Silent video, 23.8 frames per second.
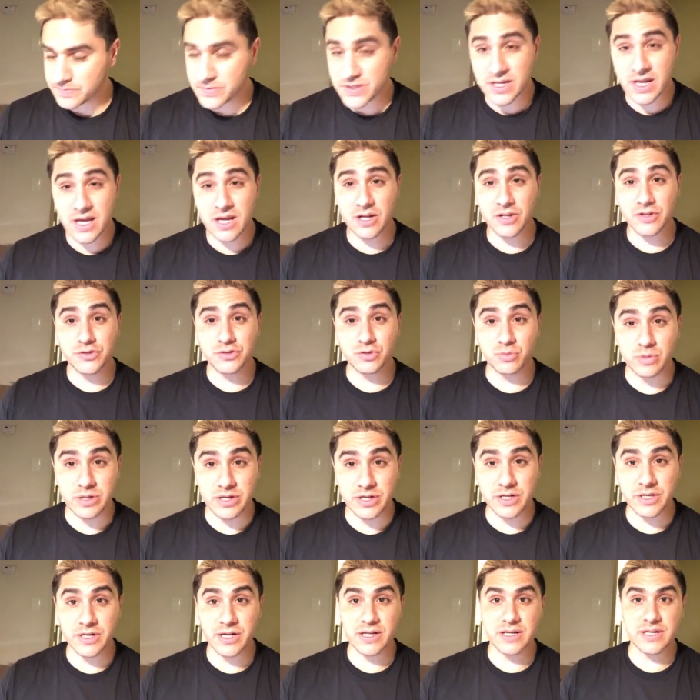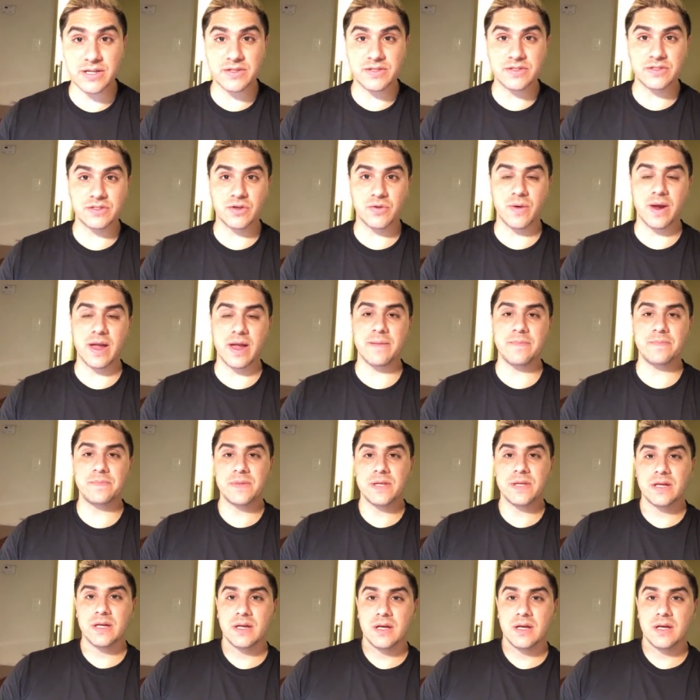today on Twitter and Instagram,